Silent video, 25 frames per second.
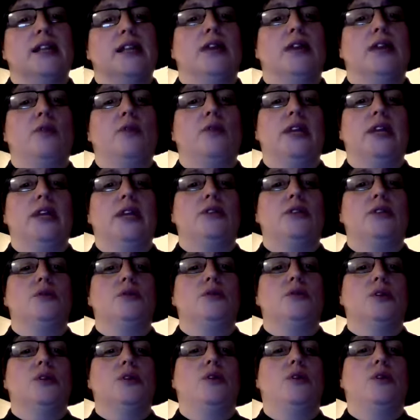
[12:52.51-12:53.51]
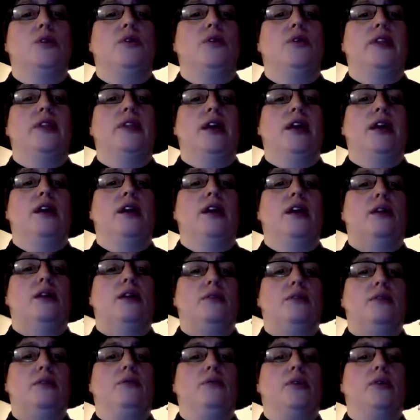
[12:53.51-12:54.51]
And when they do so, they
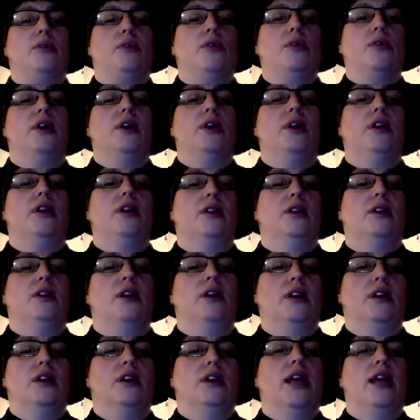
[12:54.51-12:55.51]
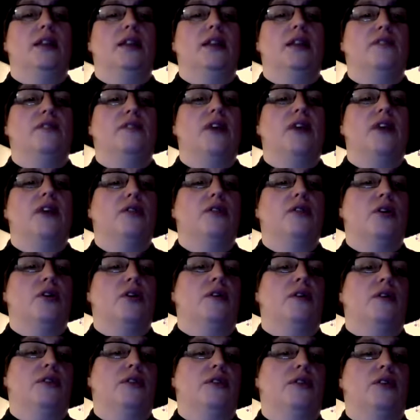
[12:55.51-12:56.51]
create and gain the favor
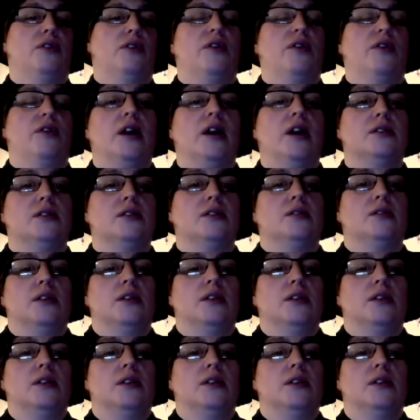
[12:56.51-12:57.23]
of their divines.